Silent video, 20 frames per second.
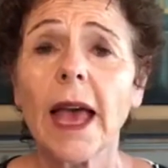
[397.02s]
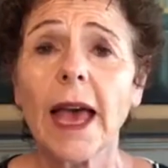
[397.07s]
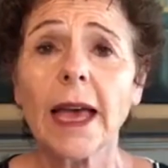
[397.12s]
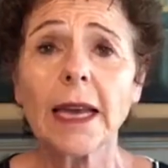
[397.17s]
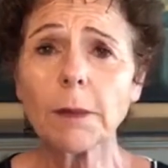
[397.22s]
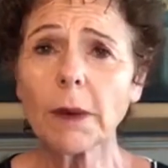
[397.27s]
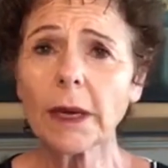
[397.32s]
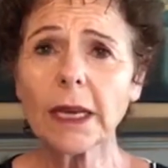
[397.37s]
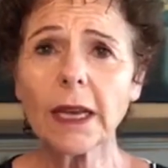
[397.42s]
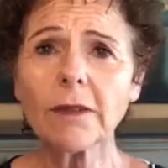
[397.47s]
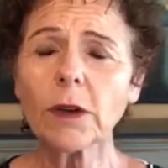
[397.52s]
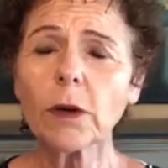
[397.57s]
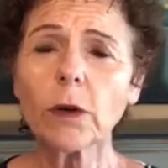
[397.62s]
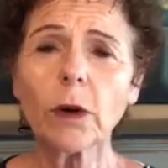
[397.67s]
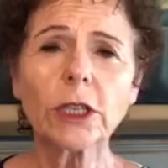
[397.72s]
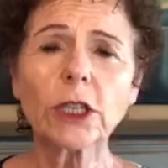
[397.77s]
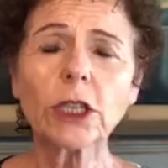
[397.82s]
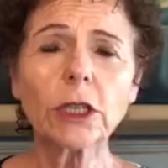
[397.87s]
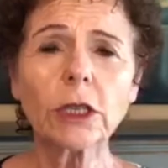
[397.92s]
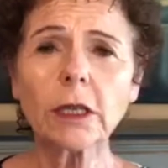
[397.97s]
Anybody have a
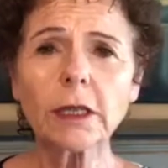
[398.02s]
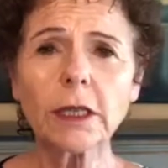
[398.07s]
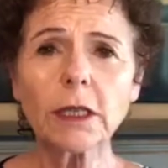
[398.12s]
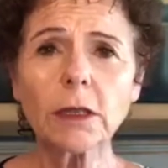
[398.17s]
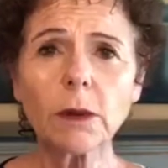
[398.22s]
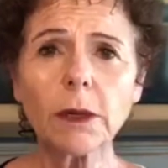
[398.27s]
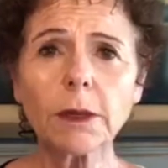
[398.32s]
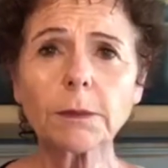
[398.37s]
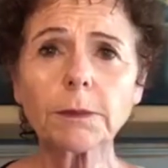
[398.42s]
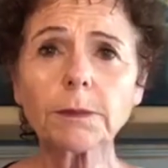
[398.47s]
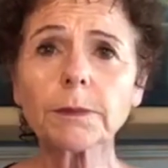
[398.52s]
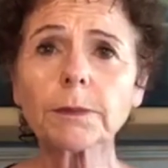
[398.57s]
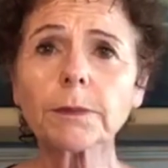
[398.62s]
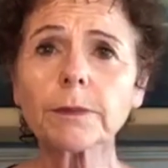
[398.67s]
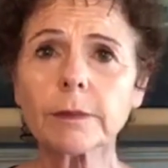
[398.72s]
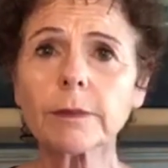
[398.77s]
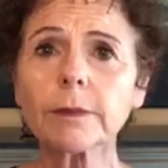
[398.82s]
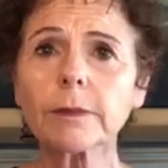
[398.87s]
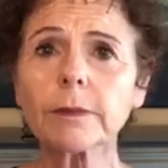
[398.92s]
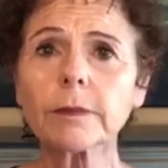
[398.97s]
question on this one?
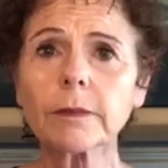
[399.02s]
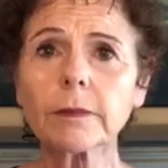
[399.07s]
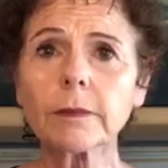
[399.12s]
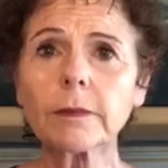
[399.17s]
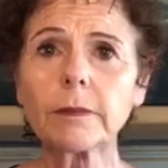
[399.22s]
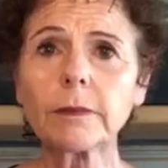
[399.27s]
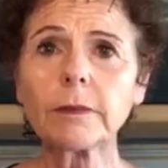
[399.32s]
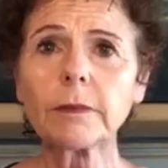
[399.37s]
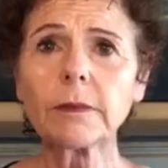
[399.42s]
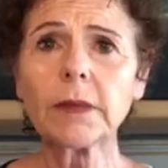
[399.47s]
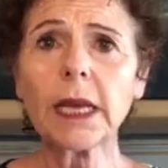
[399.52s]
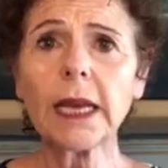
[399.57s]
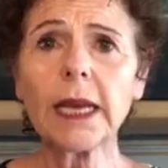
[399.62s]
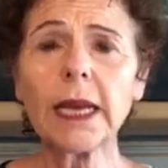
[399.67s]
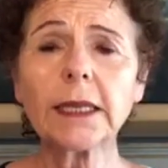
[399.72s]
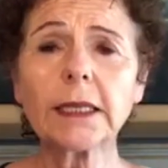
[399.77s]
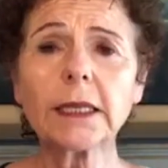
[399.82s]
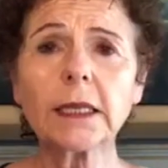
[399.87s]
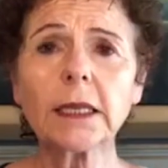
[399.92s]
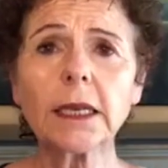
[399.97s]

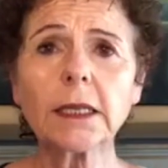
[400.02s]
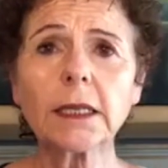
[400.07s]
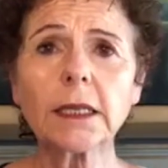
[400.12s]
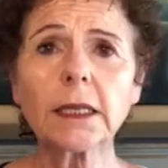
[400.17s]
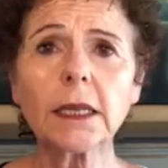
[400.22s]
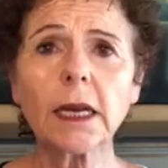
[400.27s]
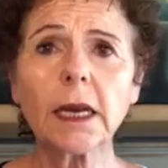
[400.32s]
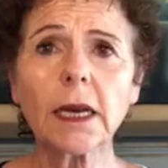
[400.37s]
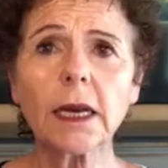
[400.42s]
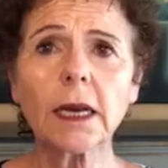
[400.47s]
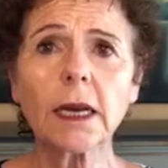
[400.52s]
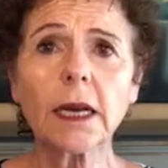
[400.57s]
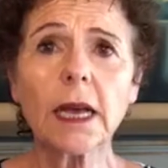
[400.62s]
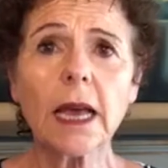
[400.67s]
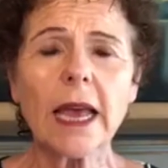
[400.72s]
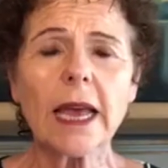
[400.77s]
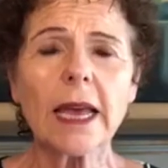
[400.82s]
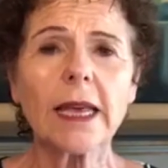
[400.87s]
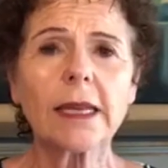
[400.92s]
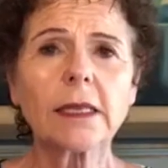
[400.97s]
It, it's, uh,
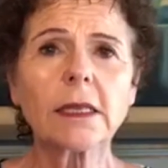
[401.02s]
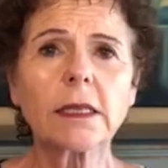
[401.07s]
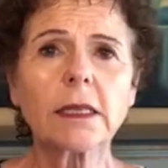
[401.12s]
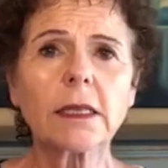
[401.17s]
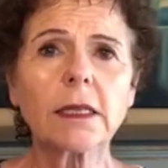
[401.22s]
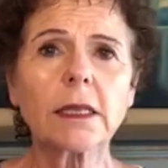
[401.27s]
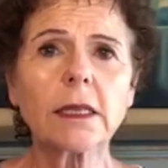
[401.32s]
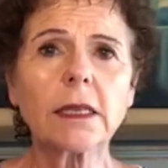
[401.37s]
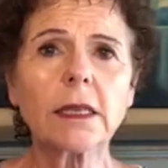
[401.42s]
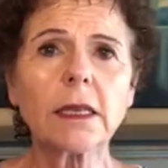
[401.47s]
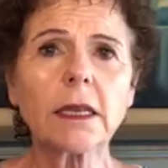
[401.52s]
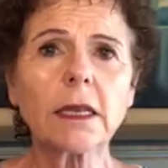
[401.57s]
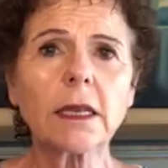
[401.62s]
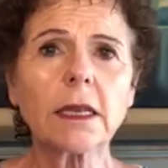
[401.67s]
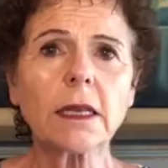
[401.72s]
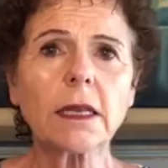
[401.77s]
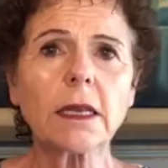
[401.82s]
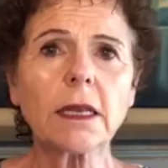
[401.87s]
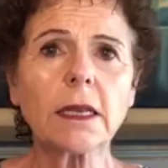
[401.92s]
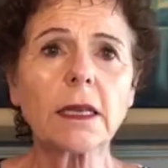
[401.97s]
it's,
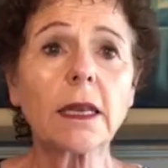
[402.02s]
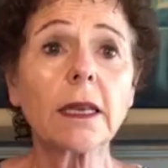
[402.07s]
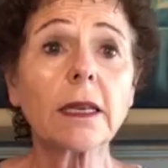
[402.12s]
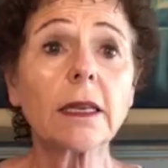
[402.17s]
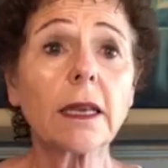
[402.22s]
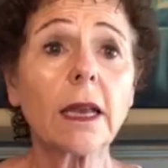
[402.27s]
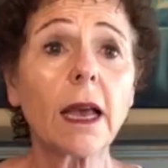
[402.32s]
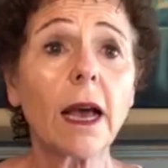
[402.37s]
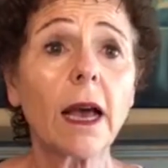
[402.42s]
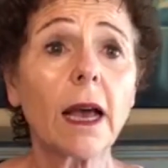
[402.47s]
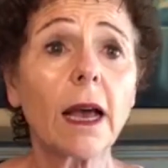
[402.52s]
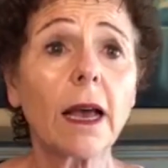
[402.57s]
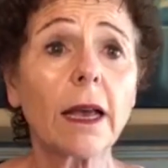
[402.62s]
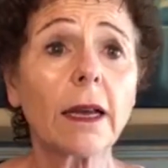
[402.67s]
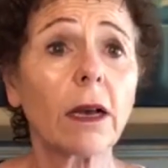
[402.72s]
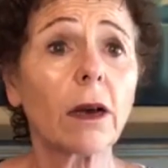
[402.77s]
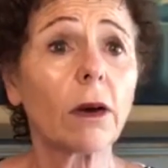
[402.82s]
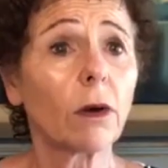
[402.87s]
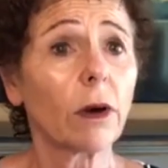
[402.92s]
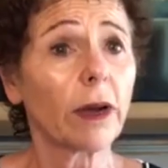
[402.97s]
uh,
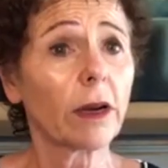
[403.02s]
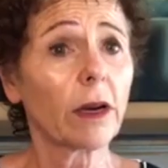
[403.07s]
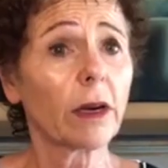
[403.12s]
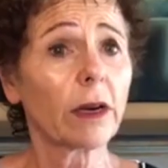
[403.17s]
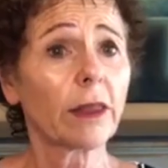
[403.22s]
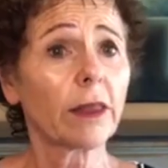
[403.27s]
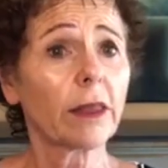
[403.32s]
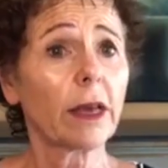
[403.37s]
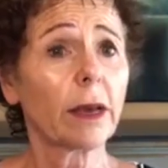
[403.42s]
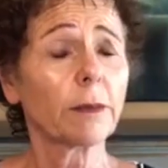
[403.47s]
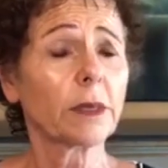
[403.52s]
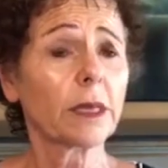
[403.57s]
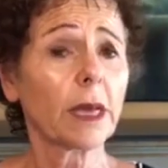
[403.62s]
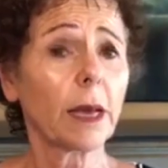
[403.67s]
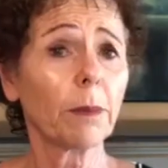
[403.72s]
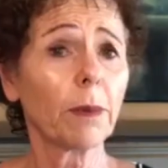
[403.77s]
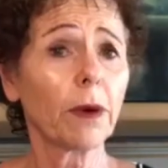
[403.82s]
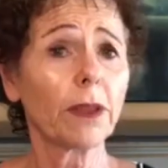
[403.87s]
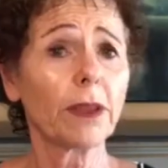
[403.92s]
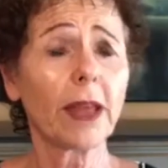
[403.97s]
oh, I got a thumbs
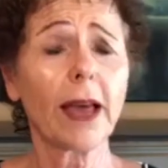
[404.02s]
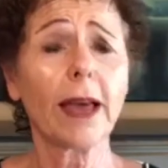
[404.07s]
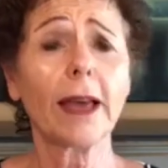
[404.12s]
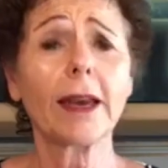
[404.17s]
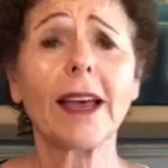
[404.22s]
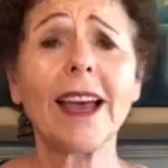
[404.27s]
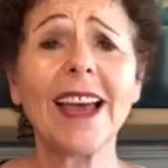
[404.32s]
up on that.